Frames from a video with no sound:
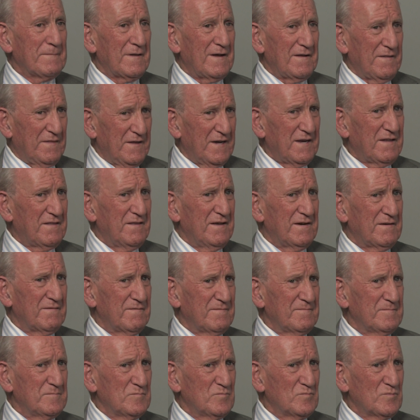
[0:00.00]
I think that
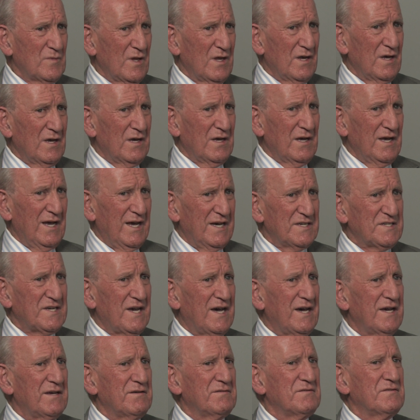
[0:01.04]
as
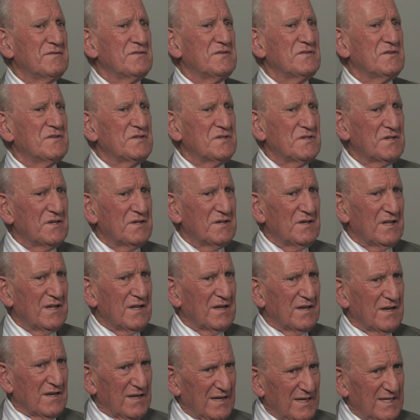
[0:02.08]
I
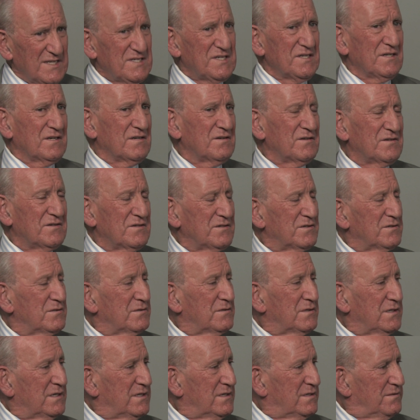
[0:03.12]
listened
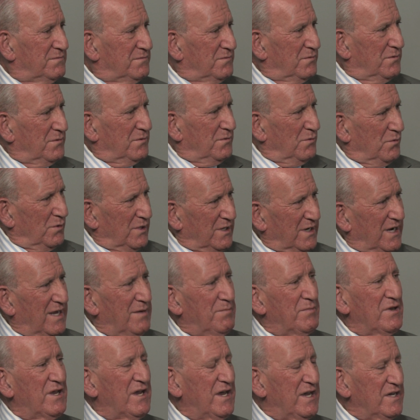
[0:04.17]
to what
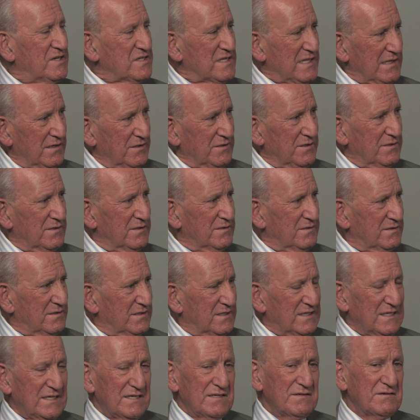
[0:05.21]
MBAs learn
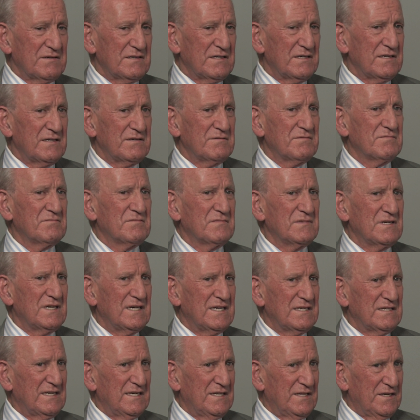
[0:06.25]

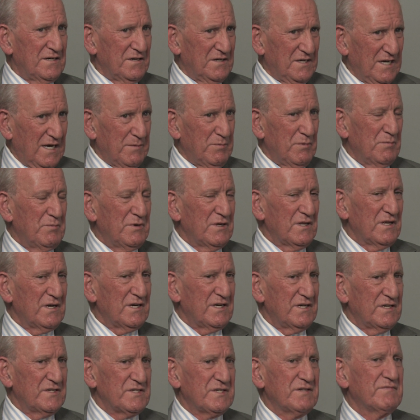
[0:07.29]
and their
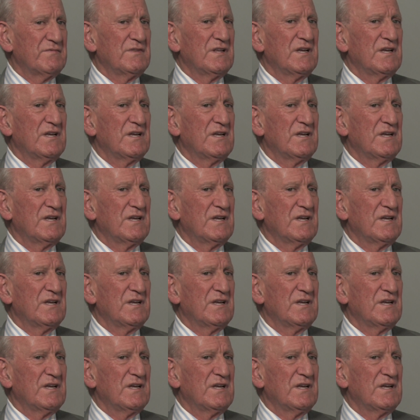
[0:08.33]
capabilities,